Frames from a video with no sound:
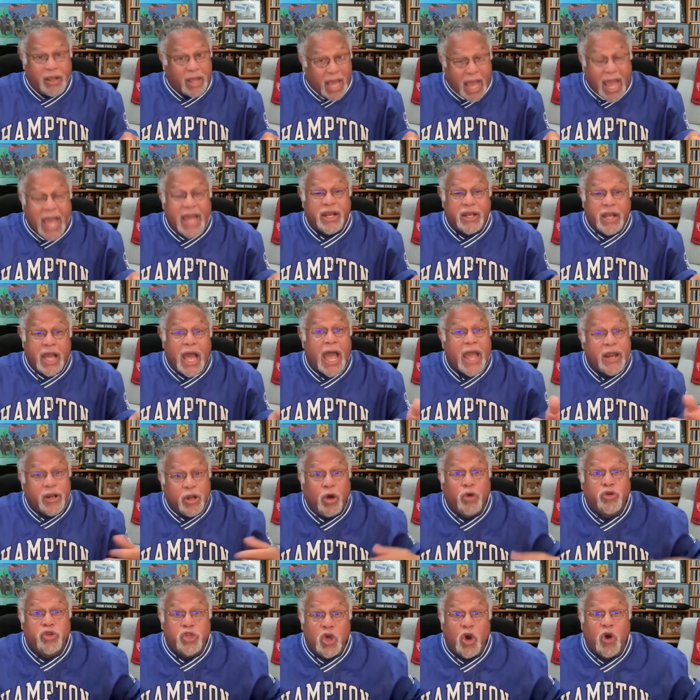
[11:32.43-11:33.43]
I, I
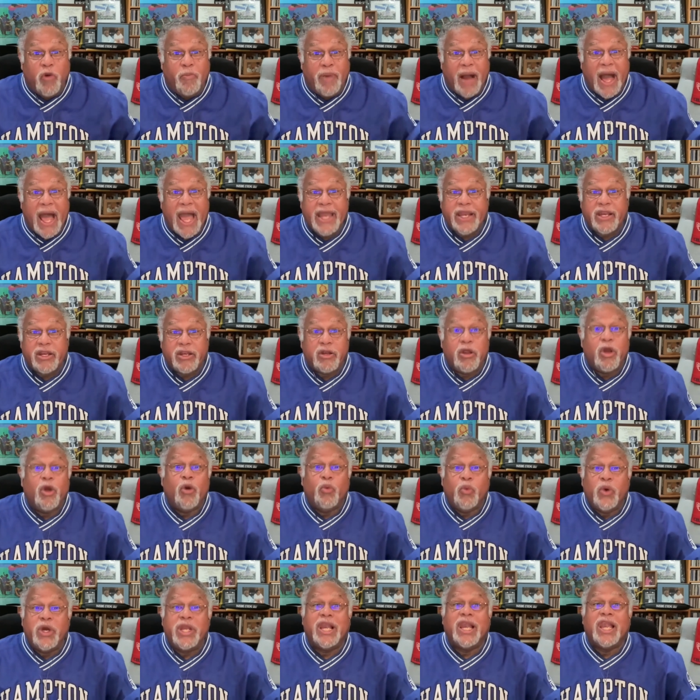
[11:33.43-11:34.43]
know Joe Biden
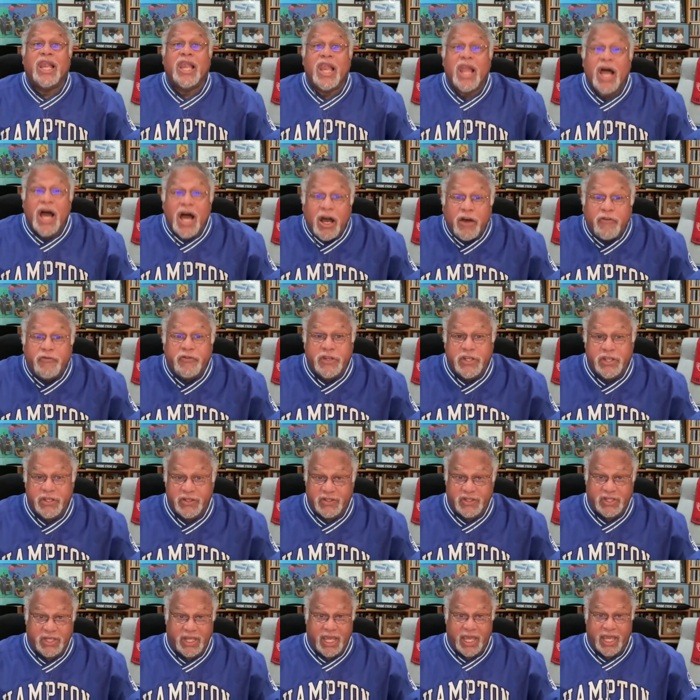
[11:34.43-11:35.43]
would love to
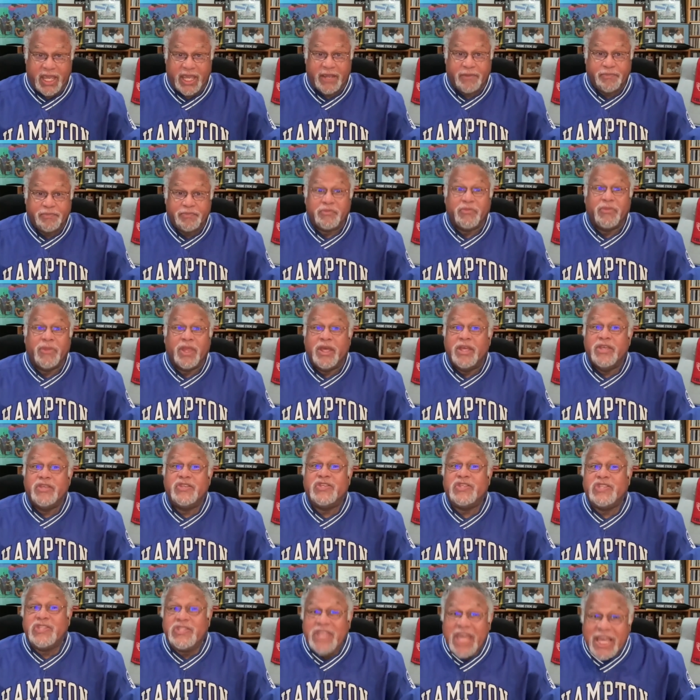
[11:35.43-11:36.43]
see
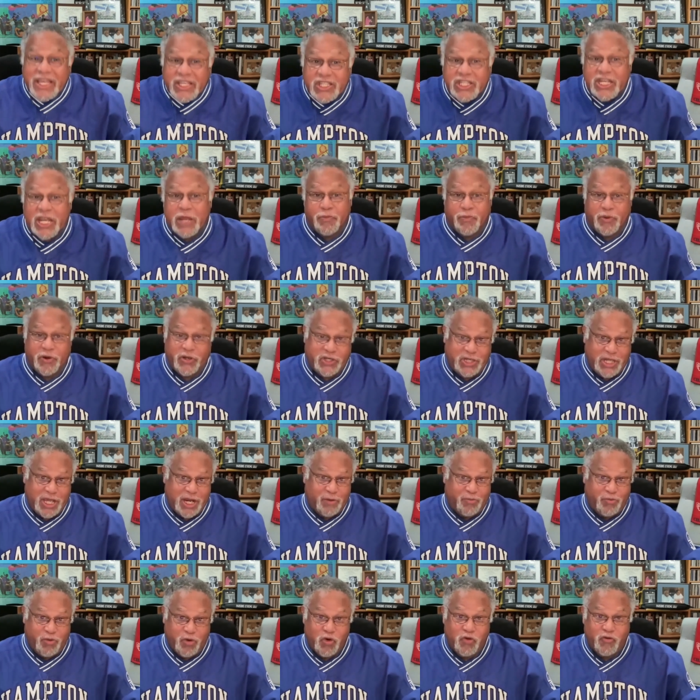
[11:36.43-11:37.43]
60%
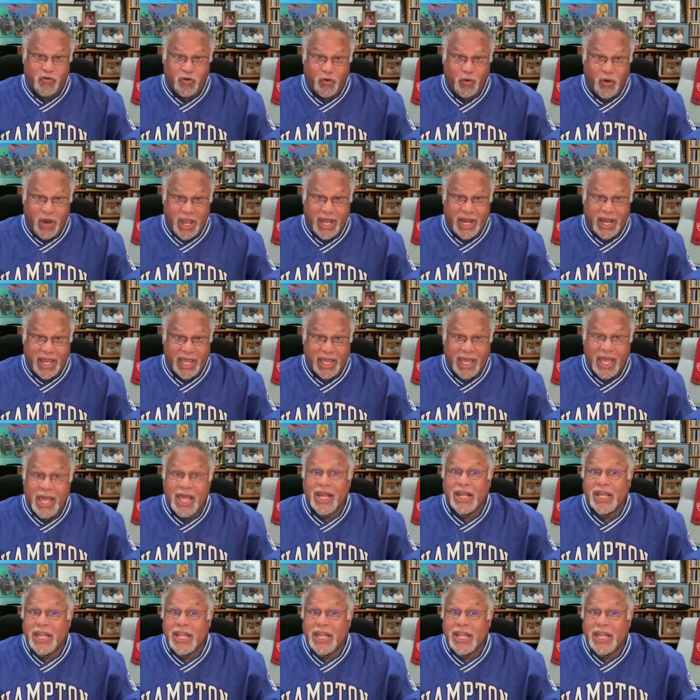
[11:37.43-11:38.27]
approval rating,